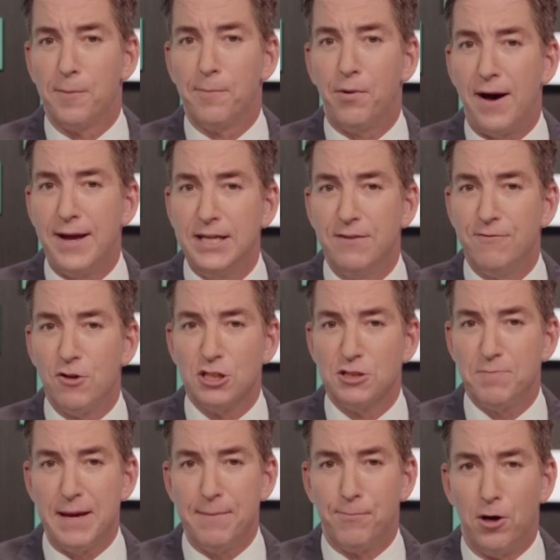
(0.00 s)
There are plenty of
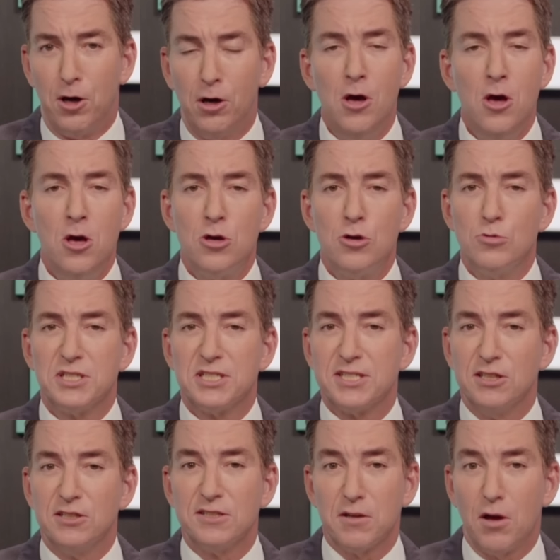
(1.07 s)
those people who
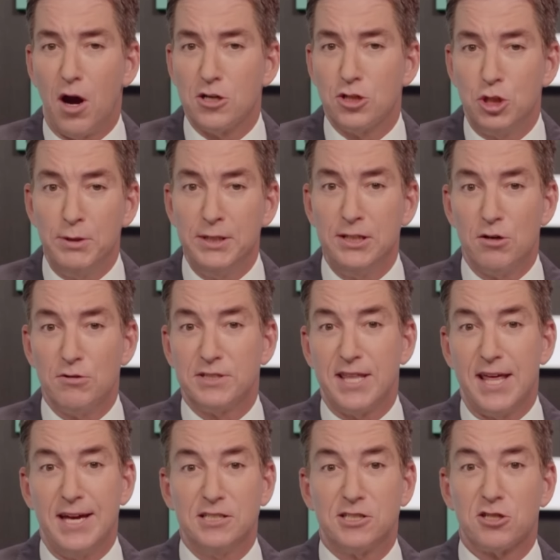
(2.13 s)
still are doing
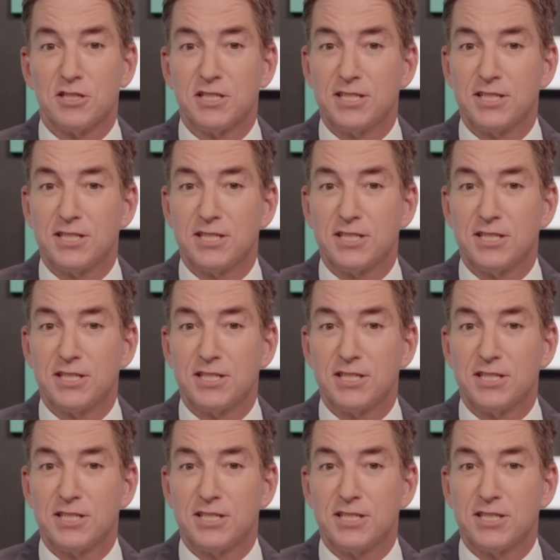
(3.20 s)
those things.